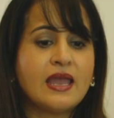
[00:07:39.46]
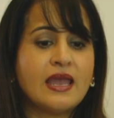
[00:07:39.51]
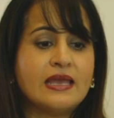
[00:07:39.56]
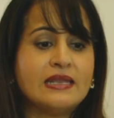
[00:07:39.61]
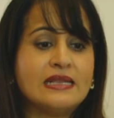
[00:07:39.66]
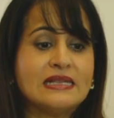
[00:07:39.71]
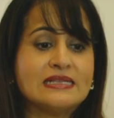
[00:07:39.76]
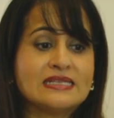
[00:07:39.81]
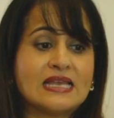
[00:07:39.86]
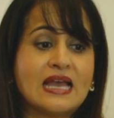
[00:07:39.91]

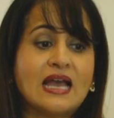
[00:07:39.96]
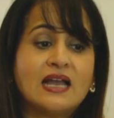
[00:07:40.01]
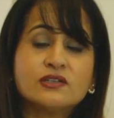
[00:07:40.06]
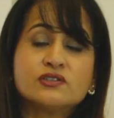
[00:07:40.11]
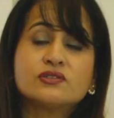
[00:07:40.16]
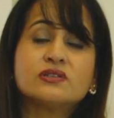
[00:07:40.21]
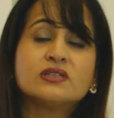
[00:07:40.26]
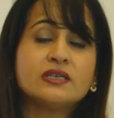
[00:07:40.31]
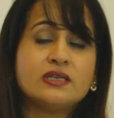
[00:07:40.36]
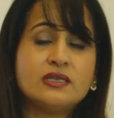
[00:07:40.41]
And it's
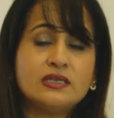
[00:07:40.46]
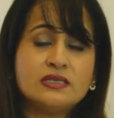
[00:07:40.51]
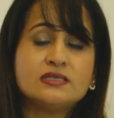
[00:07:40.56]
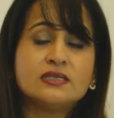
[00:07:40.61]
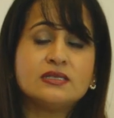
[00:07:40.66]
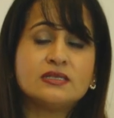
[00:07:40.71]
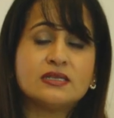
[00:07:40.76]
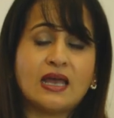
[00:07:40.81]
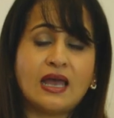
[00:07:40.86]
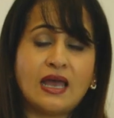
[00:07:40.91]
actually
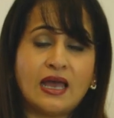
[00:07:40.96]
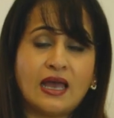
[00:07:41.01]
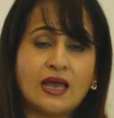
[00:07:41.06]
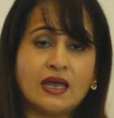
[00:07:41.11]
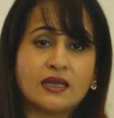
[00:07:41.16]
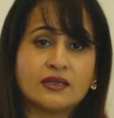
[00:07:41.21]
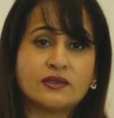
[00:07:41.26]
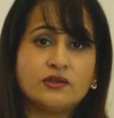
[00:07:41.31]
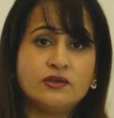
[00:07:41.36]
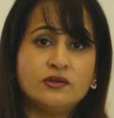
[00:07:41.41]
easy to
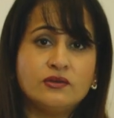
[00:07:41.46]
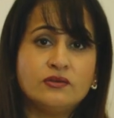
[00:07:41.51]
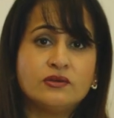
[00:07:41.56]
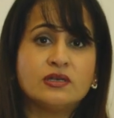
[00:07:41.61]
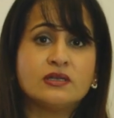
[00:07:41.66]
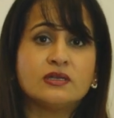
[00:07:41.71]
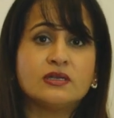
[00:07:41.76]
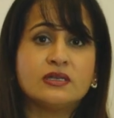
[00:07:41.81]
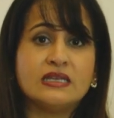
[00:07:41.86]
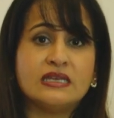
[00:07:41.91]
hack. You
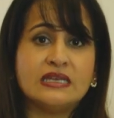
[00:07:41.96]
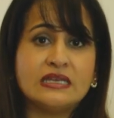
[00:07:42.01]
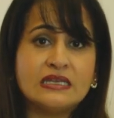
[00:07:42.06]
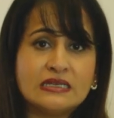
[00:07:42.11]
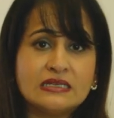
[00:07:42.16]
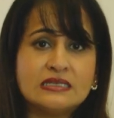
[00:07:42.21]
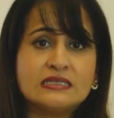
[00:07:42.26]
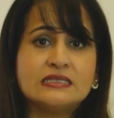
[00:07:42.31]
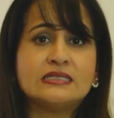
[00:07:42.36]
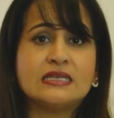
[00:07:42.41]
can
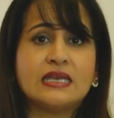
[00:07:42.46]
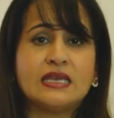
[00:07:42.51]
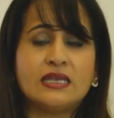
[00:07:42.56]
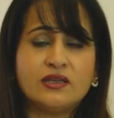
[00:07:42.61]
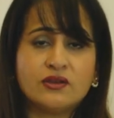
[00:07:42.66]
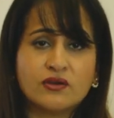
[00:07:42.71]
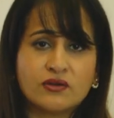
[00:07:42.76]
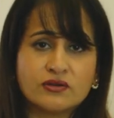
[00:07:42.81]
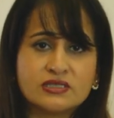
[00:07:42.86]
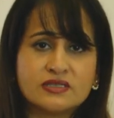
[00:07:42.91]

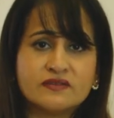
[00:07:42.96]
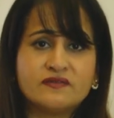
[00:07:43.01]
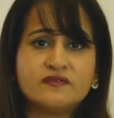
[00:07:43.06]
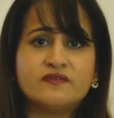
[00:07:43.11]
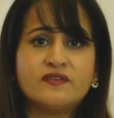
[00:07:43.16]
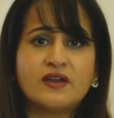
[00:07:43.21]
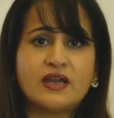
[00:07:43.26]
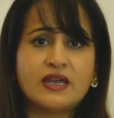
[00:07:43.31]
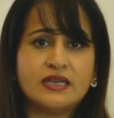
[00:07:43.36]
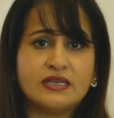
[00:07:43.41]
inundate your
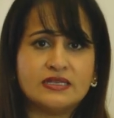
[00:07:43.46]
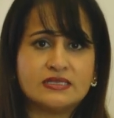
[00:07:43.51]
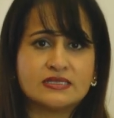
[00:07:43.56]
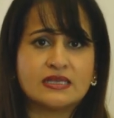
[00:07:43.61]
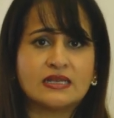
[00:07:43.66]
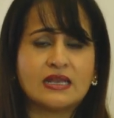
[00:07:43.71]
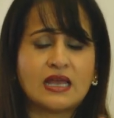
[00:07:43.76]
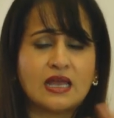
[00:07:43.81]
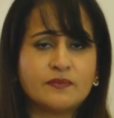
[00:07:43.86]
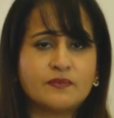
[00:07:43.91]
device,
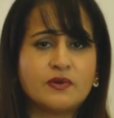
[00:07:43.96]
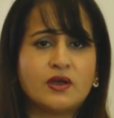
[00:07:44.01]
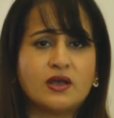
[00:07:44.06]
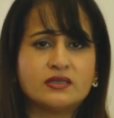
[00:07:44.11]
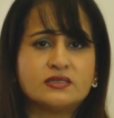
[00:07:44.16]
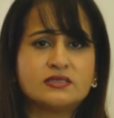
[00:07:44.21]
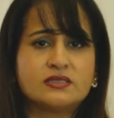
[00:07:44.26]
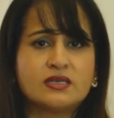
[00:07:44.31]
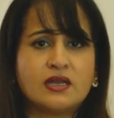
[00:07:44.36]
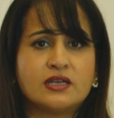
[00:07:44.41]
an
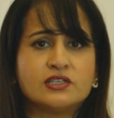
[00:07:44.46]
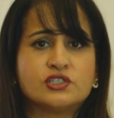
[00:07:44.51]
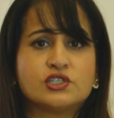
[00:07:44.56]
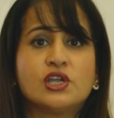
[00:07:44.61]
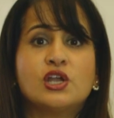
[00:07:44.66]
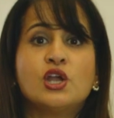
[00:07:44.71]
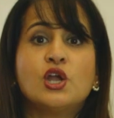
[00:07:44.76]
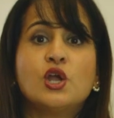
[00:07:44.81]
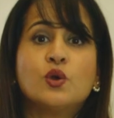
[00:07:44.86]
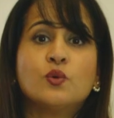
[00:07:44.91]
iPod Touch,
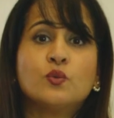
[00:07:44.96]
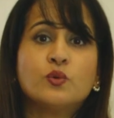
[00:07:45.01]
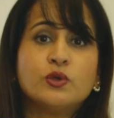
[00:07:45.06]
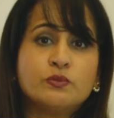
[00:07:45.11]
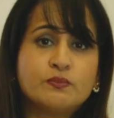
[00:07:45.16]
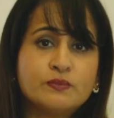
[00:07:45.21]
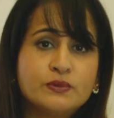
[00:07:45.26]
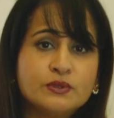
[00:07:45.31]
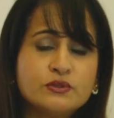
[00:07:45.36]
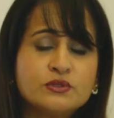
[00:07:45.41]

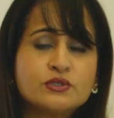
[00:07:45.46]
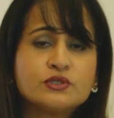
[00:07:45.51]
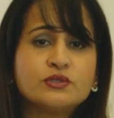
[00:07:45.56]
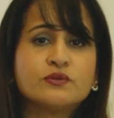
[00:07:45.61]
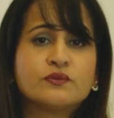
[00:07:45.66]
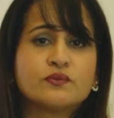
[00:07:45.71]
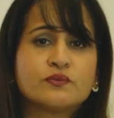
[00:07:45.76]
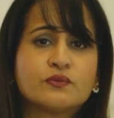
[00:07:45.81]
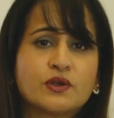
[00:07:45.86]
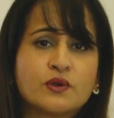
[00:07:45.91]
with
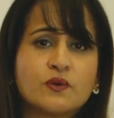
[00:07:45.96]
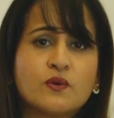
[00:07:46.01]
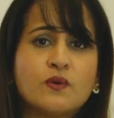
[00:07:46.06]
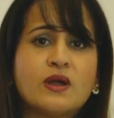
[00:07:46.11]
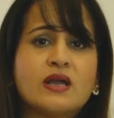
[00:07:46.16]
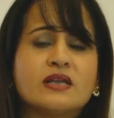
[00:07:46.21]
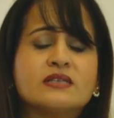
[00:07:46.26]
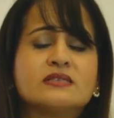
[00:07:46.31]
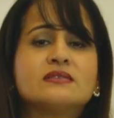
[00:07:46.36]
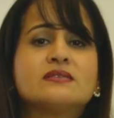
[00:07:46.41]
Bluetooth
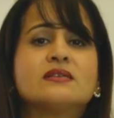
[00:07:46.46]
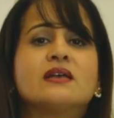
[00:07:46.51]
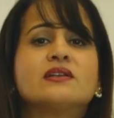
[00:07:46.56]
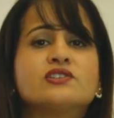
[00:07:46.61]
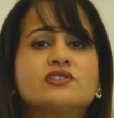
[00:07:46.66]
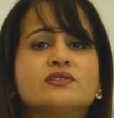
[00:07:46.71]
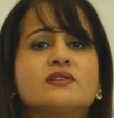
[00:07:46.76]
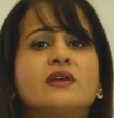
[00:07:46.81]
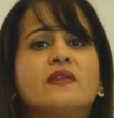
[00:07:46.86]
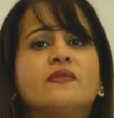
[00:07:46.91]
requests
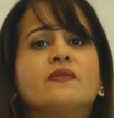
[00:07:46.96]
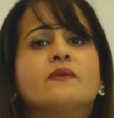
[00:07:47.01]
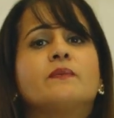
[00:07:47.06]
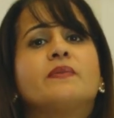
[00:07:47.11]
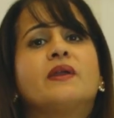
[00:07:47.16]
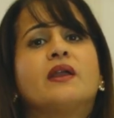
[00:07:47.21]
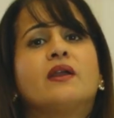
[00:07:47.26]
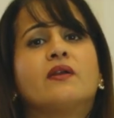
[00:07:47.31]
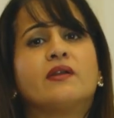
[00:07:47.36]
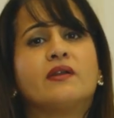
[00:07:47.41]
such that the
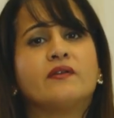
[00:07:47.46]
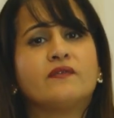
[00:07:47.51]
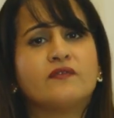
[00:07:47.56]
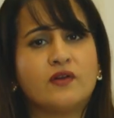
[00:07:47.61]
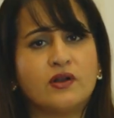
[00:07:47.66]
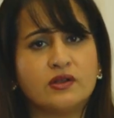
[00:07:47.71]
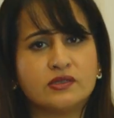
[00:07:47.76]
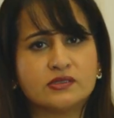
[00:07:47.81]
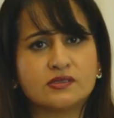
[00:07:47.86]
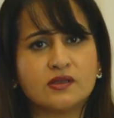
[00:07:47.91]
pairing
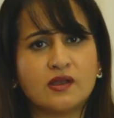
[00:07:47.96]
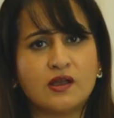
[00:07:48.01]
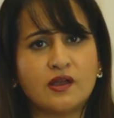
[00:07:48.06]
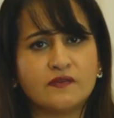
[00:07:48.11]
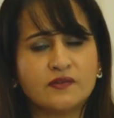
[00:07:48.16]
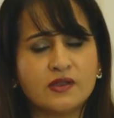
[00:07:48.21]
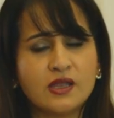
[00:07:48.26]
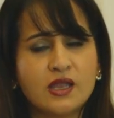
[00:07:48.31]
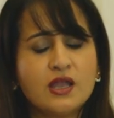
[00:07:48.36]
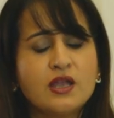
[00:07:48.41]
falls
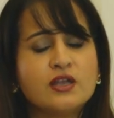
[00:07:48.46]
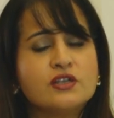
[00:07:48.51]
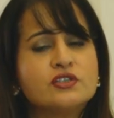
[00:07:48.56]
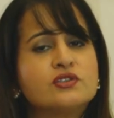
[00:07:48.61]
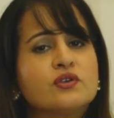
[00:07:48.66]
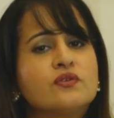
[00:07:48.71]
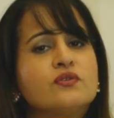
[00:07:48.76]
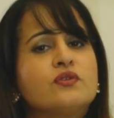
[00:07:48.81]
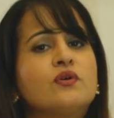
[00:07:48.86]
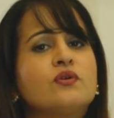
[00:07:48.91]
off.
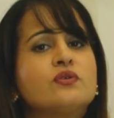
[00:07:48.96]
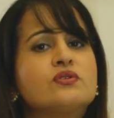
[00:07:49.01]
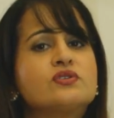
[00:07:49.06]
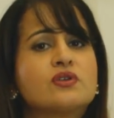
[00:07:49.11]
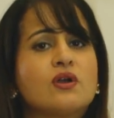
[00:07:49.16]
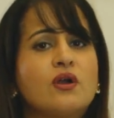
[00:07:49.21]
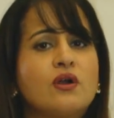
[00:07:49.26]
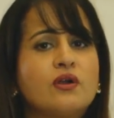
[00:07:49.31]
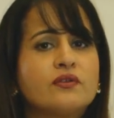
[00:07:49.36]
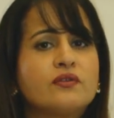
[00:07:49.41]
So those
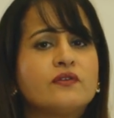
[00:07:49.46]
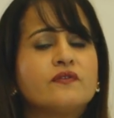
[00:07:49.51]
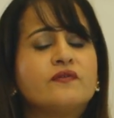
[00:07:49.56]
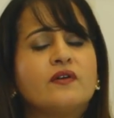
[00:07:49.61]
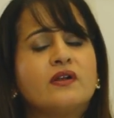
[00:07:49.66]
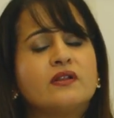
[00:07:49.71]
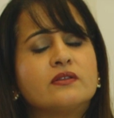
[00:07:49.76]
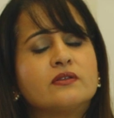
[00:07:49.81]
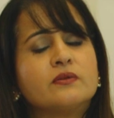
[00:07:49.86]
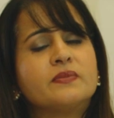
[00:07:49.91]
are the
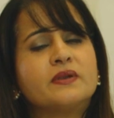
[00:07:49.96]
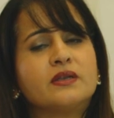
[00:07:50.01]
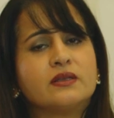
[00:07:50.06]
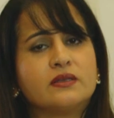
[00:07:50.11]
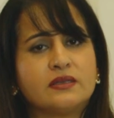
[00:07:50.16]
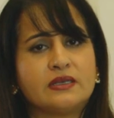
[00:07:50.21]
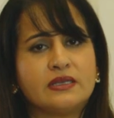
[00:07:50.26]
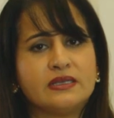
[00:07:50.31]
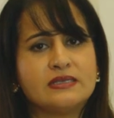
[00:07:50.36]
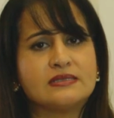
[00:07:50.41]

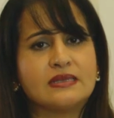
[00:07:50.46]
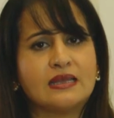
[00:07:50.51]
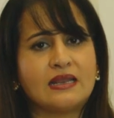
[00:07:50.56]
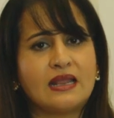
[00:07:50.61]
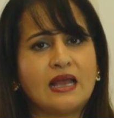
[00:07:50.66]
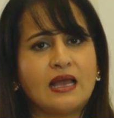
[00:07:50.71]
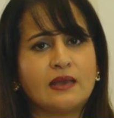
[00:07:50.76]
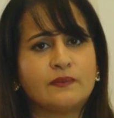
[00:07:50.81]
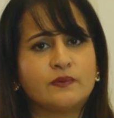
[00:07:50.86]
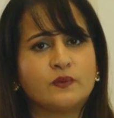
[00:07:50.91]
vulnerabilities that
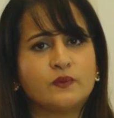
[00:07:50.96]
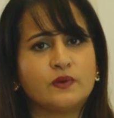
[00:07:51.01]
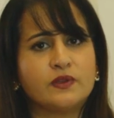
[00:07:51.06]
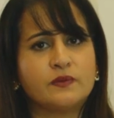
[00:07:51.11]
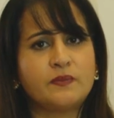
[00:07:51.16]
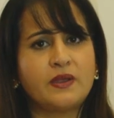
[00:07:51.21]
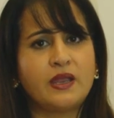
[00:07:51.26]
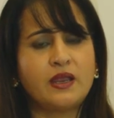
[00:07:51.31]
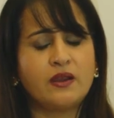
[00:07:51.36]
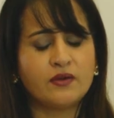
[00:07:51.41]
happen
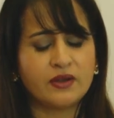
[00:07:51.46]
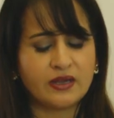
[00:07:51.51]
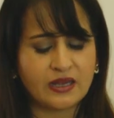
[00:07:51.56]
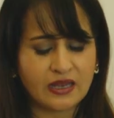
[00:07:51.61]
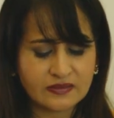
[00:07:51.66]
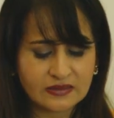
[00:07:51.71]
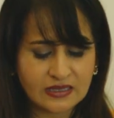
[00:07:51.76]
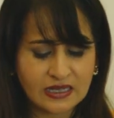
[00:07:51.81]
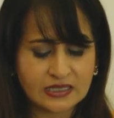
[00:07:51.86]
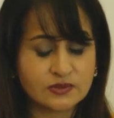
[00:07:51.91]
with pairing,
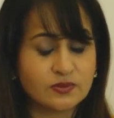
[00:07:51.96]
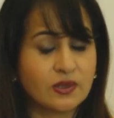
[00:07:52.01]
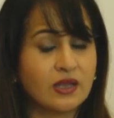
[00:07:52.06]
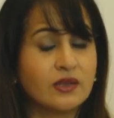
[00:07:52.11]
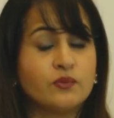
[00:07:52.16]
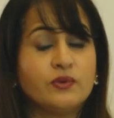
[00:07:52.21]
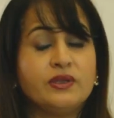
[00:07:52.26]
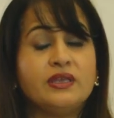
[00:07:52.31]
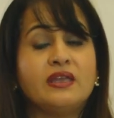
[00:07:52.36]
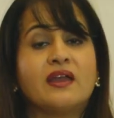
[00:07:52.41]
and that's
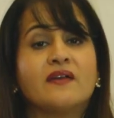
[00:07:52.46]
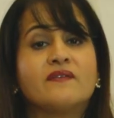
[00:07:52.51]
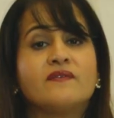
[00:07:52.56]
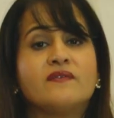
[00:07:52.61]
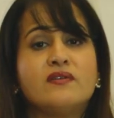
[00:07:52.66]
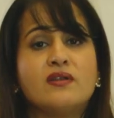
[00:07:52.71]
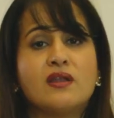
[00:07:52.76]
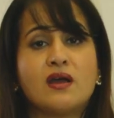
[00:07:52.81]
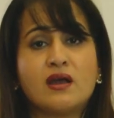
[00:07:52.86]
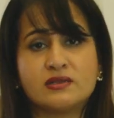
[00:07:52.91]
why we have
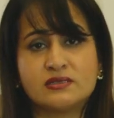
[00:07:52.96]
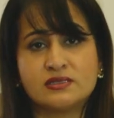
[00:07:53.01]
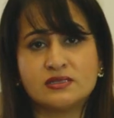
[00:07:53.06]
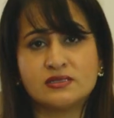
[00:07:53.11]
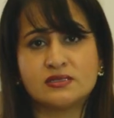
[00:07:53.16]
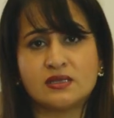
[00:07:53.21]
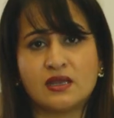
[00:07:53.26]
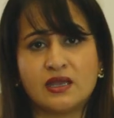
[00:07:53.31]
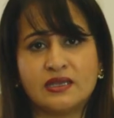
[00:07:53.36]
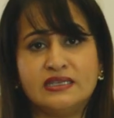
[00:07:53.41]
not
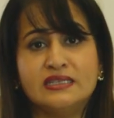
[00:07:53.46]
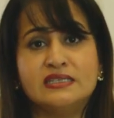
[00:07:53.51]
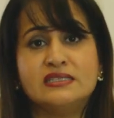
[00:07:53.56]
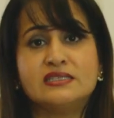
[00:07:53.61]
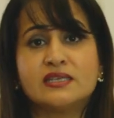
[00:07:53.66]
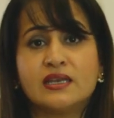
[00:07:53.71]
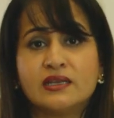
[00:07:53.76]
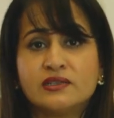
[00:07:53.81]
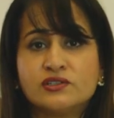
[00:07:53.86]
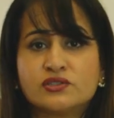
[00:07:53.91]
designed,
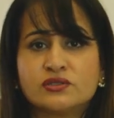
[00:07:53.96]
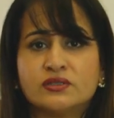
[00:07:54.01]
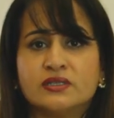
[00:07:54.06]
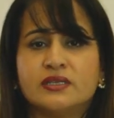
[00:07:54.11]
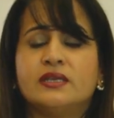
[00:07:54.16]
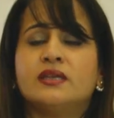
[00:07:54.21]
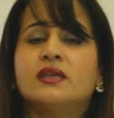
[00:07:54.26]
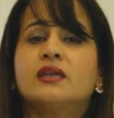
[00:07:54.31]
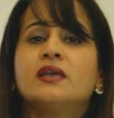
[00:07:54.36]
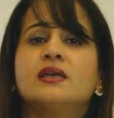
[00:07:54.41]

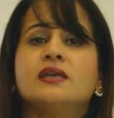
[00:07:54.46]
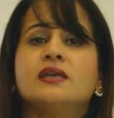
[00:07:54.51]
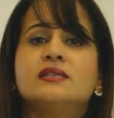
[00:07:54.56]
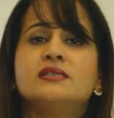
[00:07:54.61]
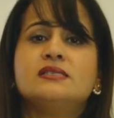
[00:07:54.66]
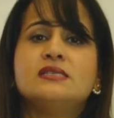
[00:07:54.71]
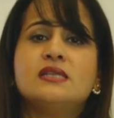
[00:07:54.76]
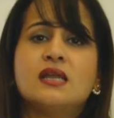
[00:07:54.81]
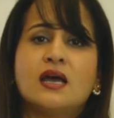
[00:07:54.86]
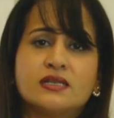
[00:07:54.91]
intentionally
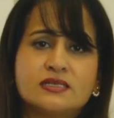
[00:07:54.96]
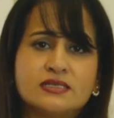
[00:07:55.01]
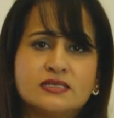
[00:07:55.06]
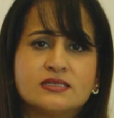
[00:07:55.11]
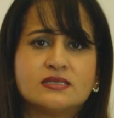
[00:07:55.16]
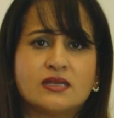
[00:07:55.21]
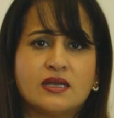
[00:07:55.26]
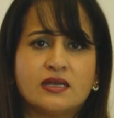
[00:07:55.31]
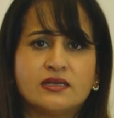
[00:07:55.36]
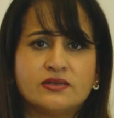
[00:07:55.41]
not
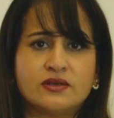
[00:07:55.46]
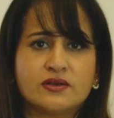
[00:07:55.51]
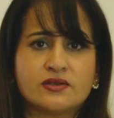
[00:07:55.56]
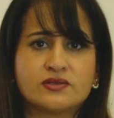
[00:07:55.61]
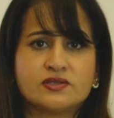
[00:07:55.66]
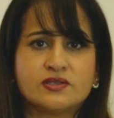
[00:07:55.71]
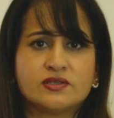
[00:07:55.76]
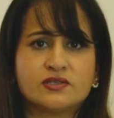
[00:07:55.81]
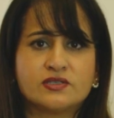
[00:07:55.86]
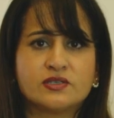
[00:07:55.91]
designed our
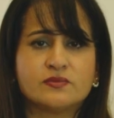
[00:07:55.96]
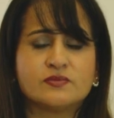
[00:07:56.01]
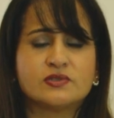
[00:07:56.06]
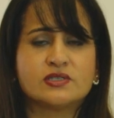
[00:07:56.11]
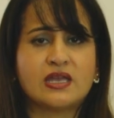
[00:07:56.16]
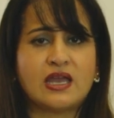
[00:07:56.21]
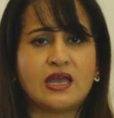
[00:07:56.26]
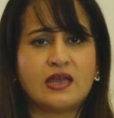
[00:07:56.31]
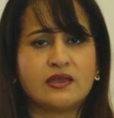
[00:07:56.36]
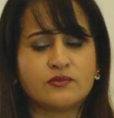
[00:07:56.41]
system
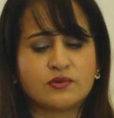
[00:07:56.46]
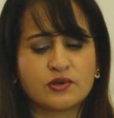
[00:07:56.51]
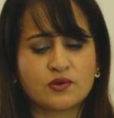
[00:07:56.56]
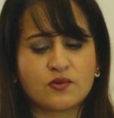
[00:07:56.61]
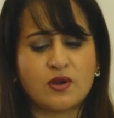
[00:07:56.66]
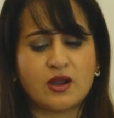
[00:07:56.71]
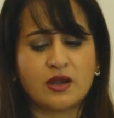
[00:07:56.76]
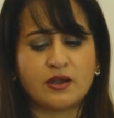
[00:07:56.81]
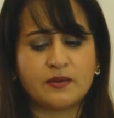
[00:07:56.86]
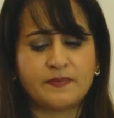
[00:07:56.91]
to
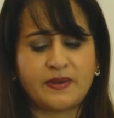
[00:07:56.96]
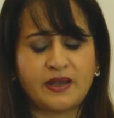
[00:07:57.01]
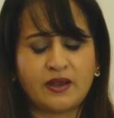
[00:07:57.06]
require